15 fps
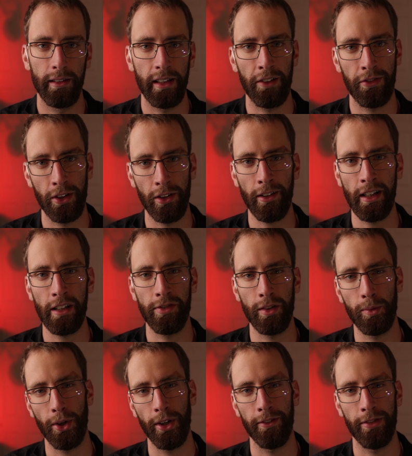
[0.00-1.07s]
If you're looking for
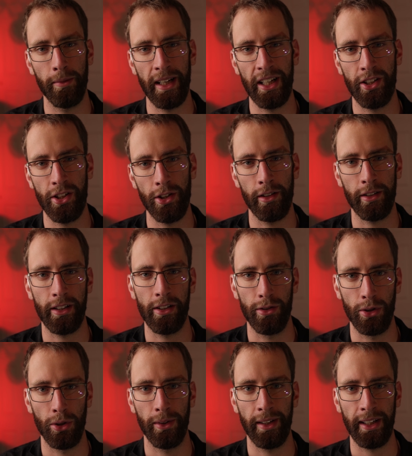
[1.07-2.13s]
more information on
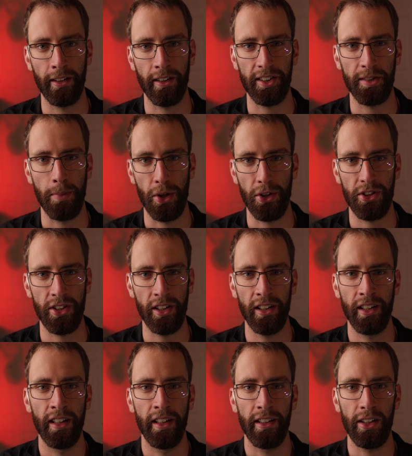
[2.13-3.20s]
controlling your exposure
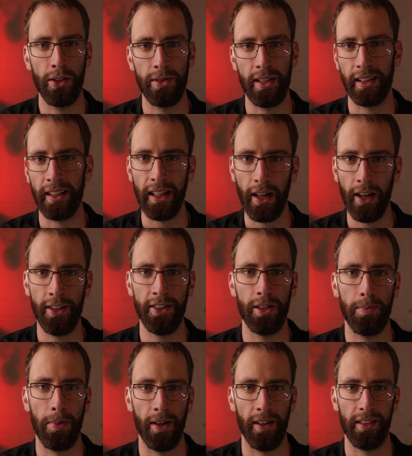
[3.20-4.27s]
using the other
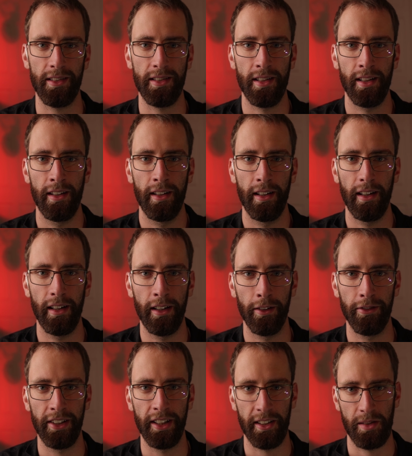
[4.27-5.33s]
parts
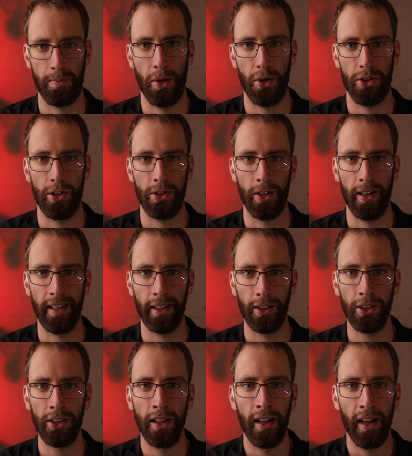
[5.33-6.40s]
of the exposure
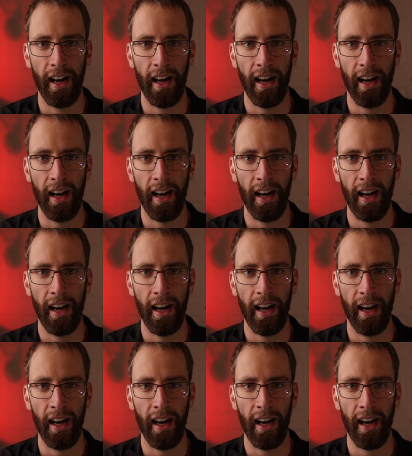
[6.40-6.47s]
triangle,